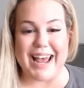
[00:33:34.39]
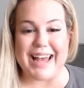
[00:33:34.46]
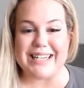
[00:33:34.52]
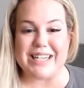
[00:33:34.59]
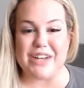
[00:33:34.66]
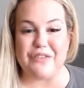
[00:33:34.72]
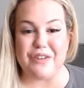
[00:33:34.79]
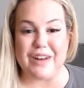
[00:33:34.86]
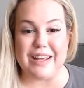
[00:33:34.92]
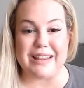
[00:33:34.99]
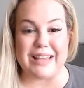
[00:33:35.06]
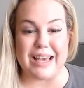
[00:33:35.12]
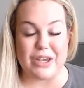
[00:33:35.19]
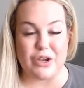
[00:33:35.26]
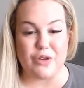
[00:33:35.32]
And Tiffany,
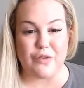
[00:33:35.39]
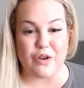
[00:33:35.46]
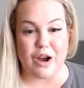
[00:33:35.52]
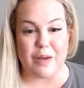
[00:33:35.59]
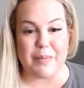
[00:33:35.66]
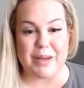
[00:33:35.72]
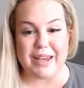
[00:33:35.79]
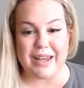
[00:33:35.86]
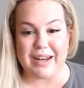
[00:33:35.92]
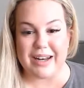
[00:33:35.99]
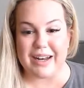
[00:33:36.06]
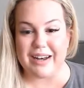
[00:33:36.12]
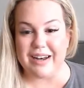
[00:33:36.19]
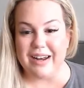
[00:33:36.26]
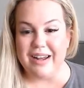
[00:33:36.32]
thank you for coming
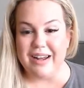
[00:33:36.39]
in